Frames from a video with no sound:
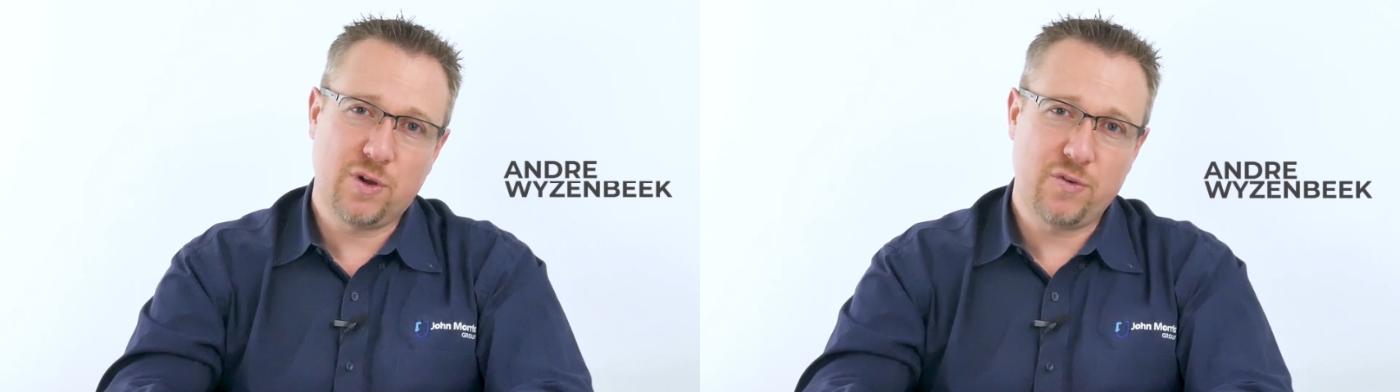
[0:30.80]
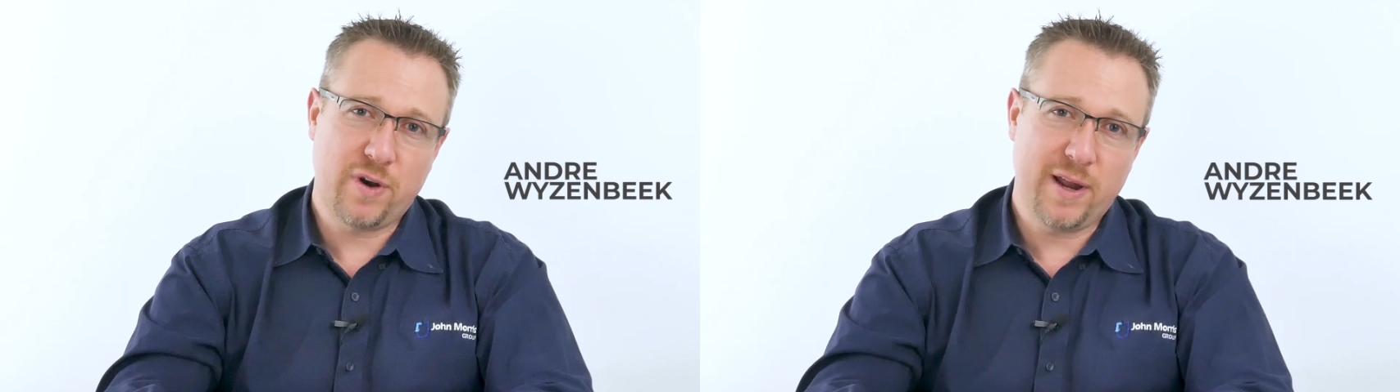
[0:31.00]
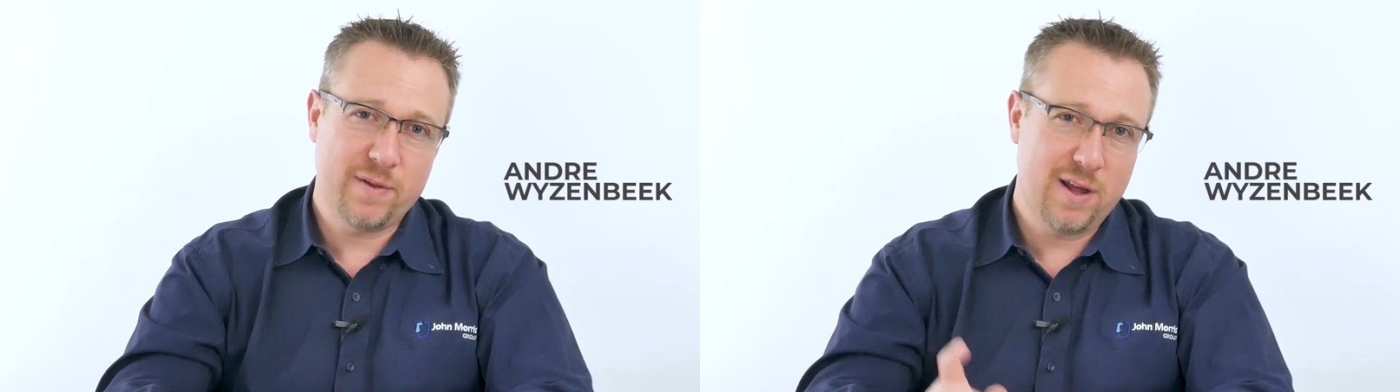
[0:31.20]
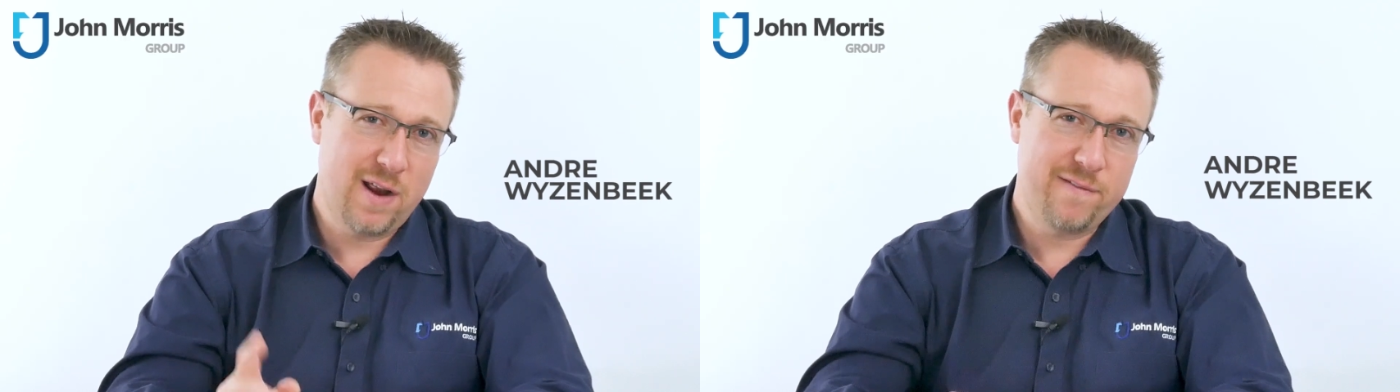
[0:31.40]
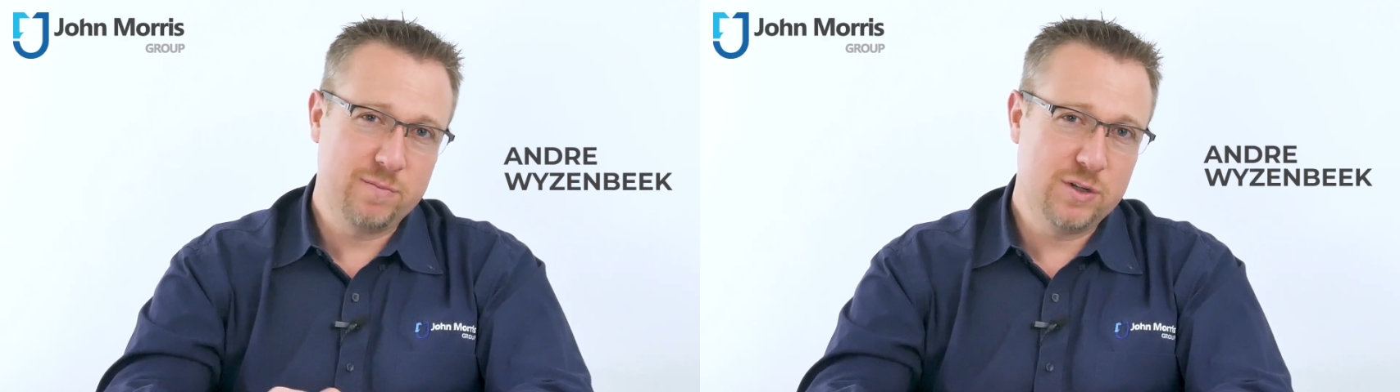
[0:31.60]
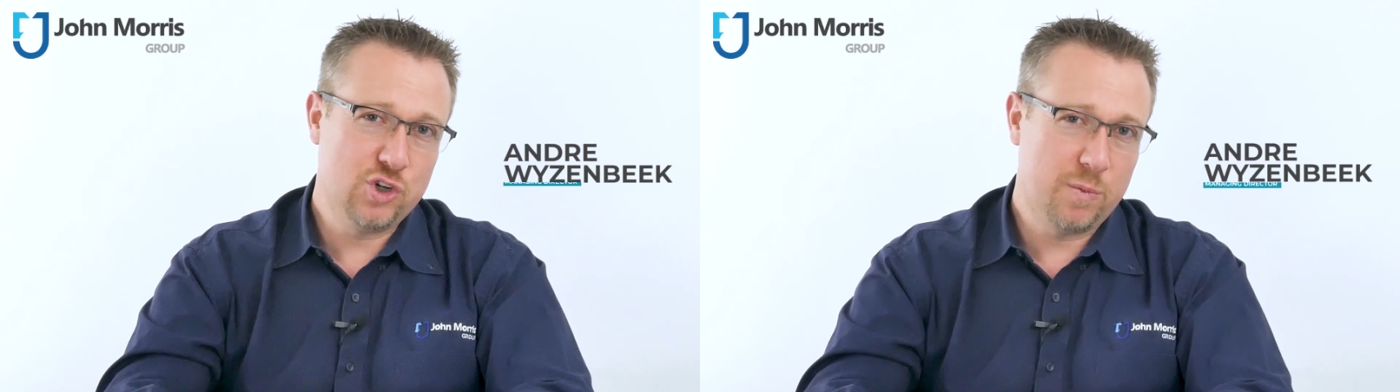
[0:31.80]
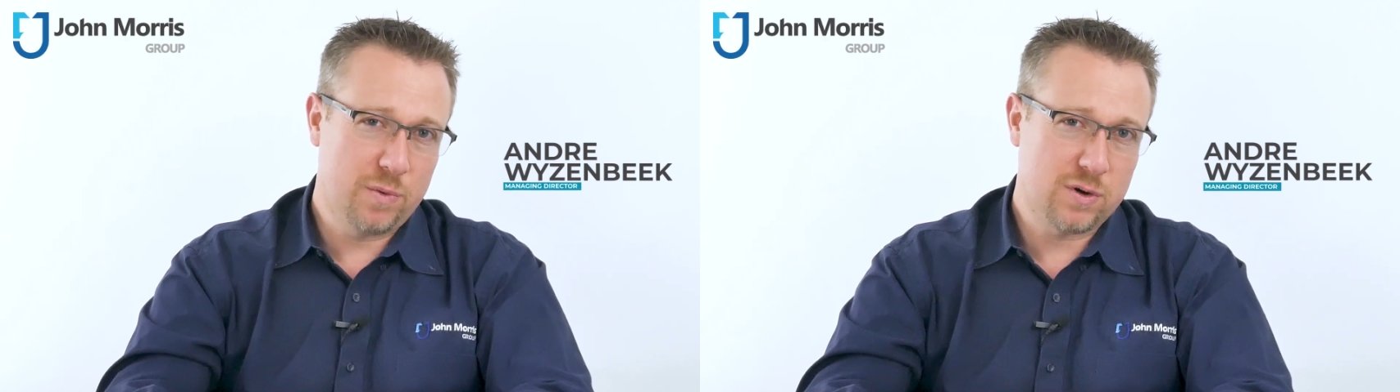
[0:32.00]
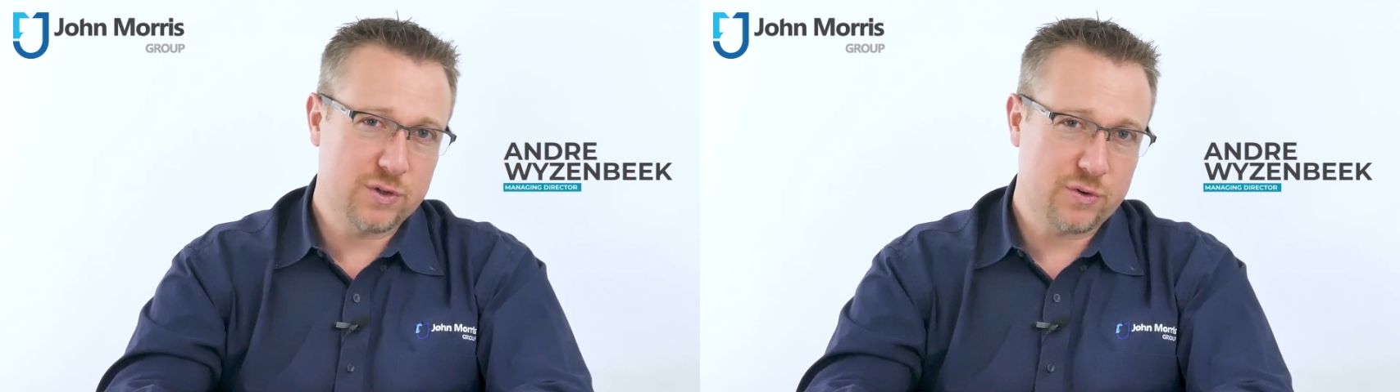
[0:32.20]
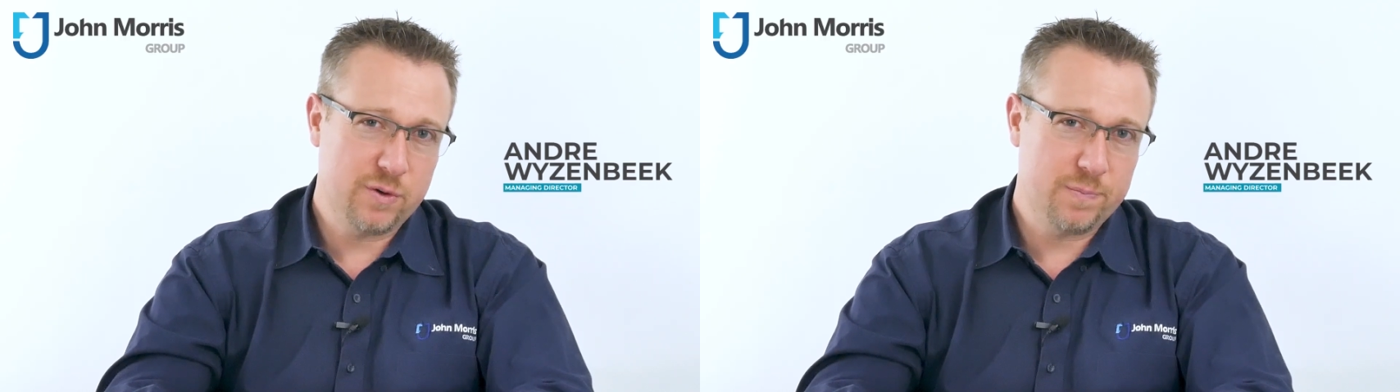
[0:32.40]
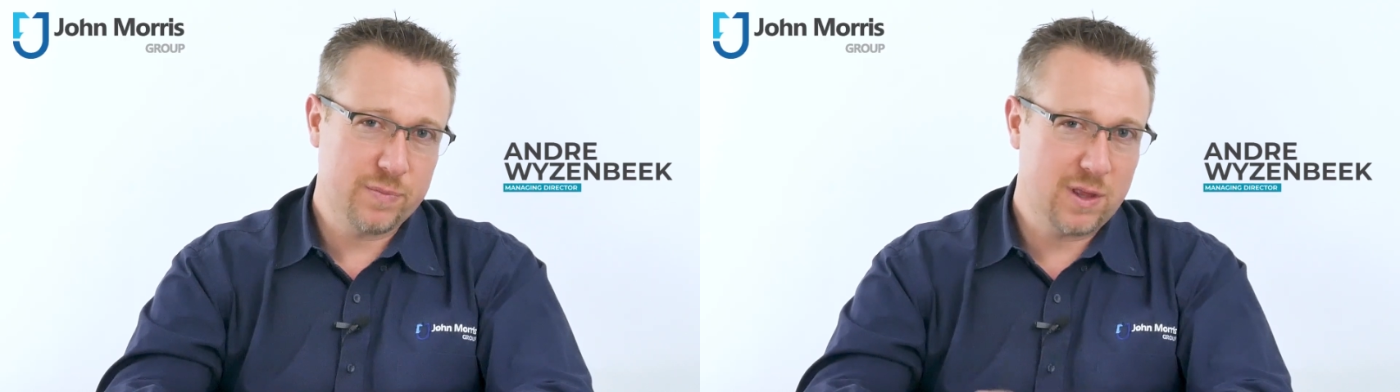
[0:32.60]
Andre and I'm from the John Morris Group.